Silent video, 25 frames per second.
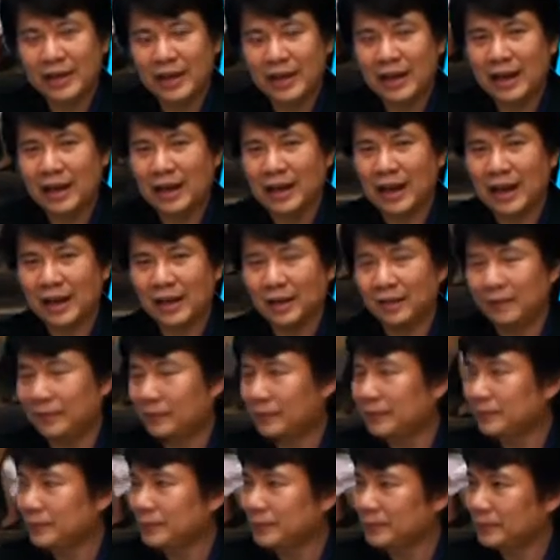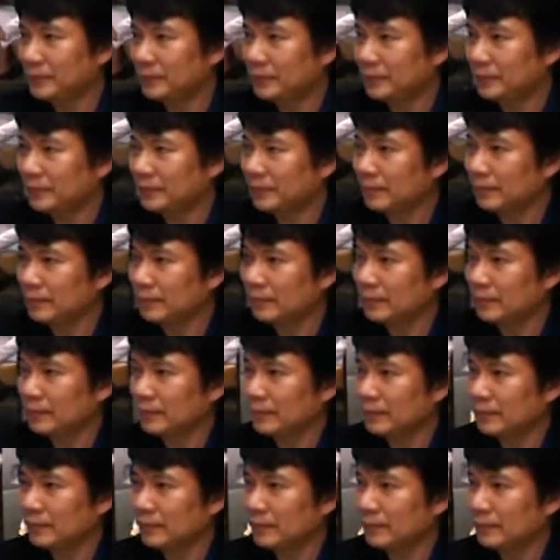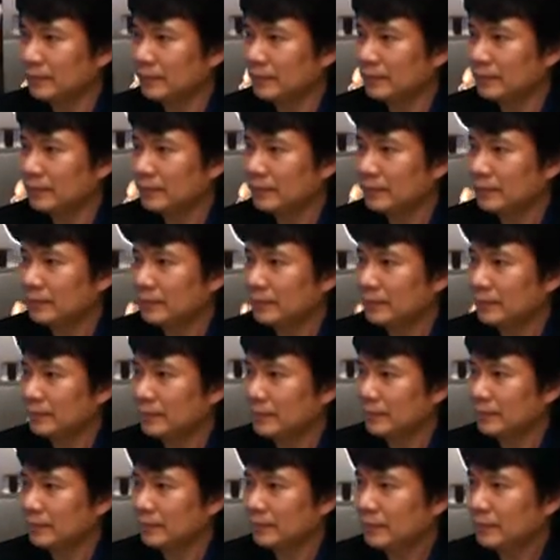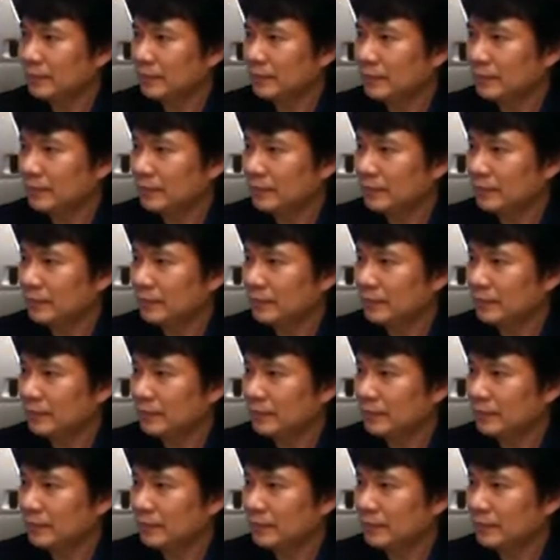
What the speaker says: [no speech]